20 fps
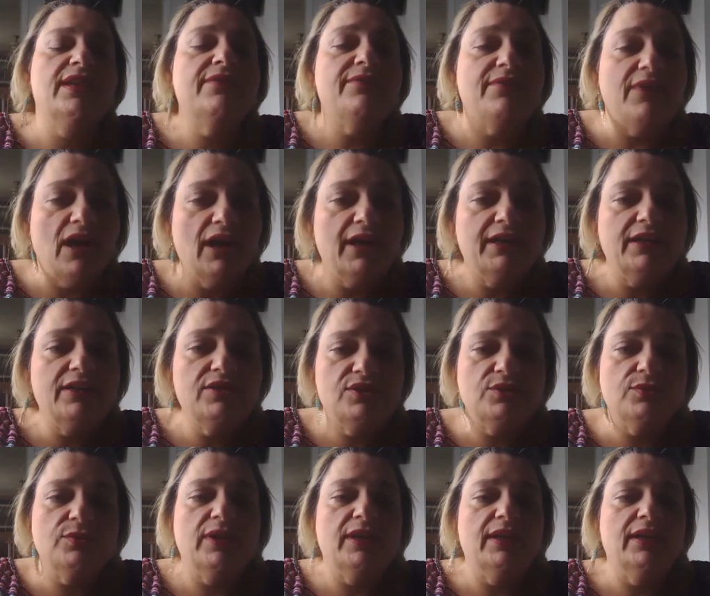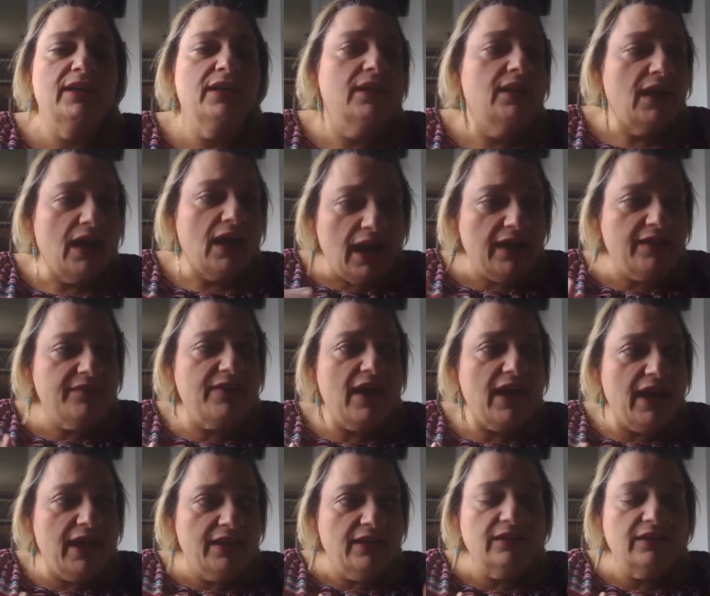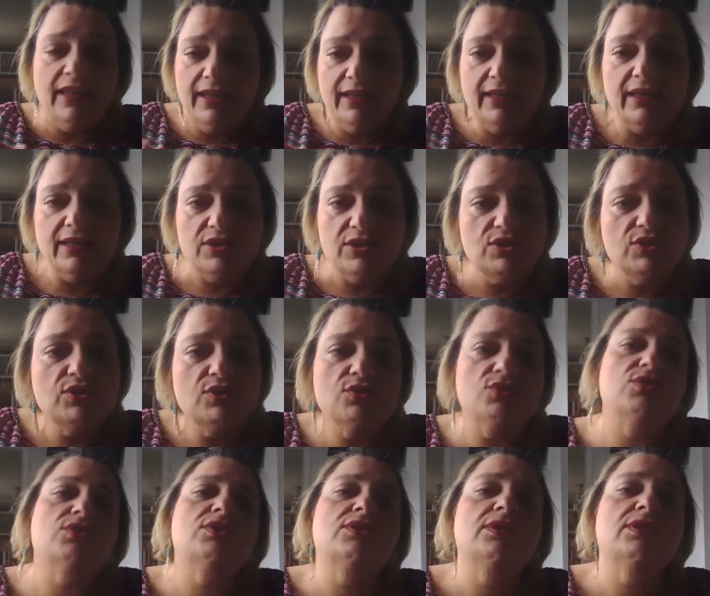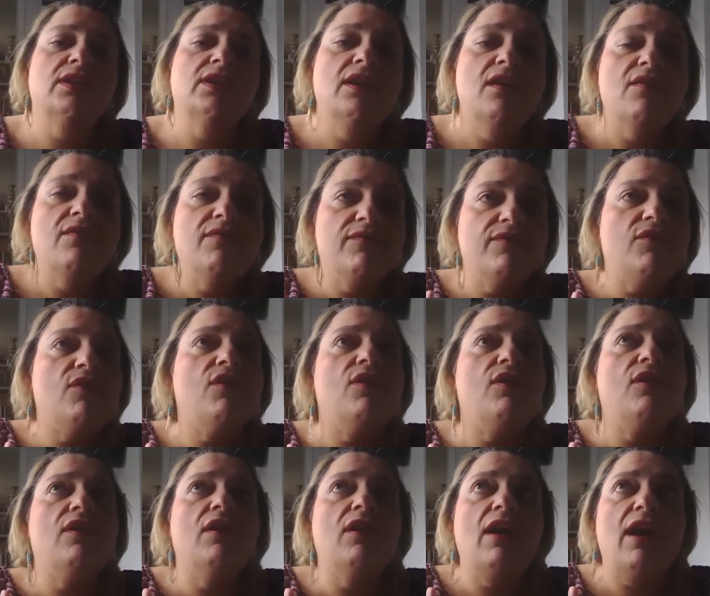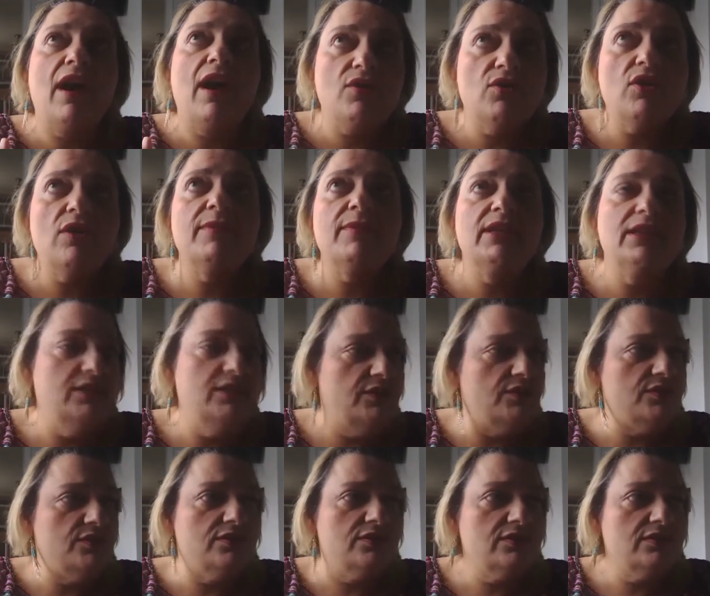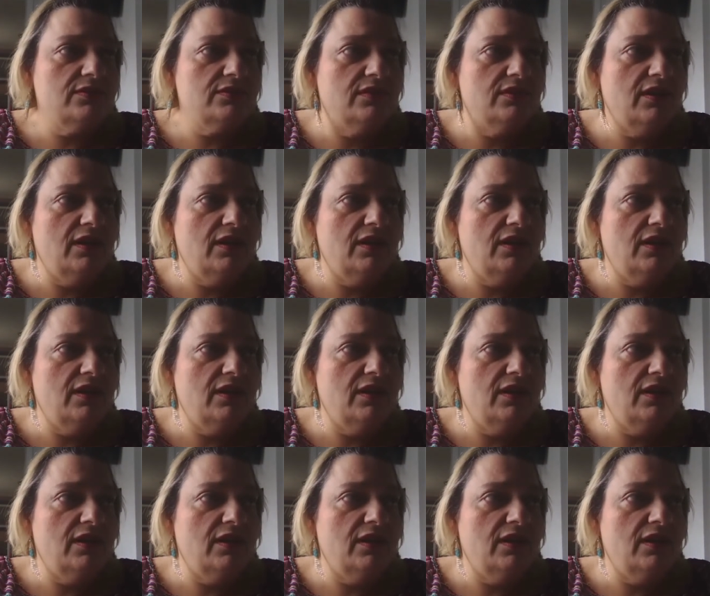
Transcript: If I could do it, I've had leg issues for I don't know how many years.